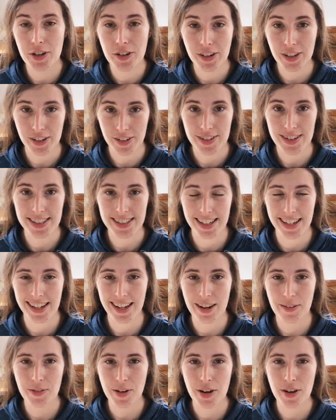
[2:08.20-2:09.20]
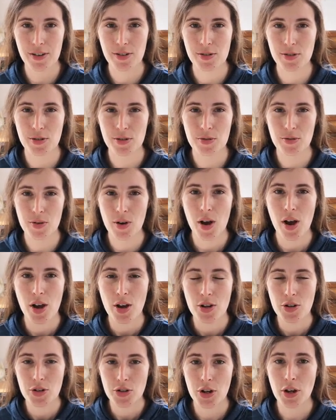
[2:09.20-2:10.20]
Euro USD. I'm going to
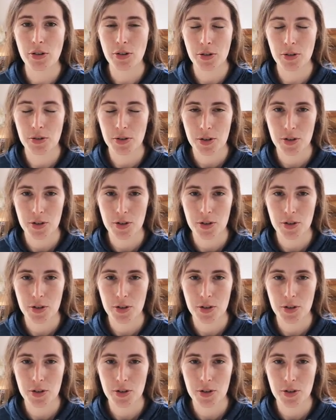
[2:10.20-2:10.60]
show you